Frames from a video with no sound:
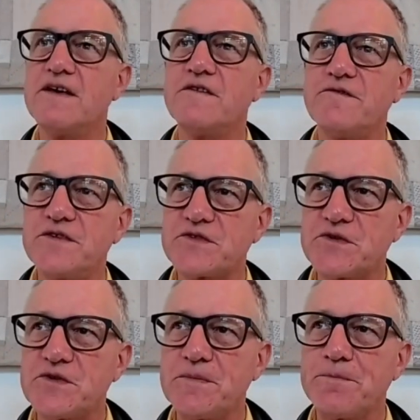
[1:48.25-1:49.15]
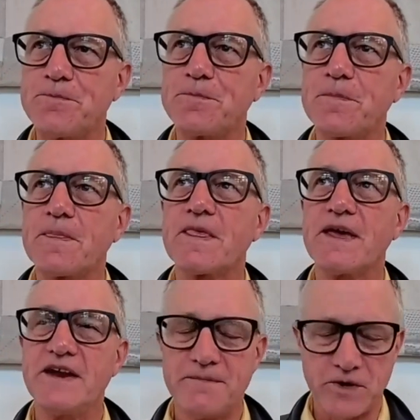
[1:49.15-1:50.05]
physical
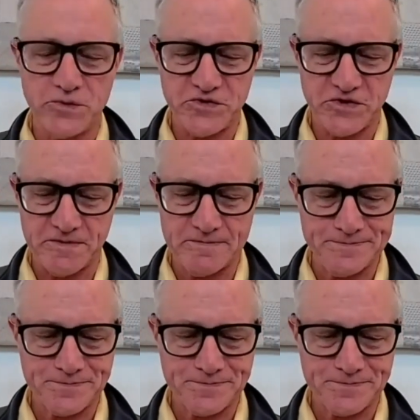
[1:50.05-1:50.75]
and emotional.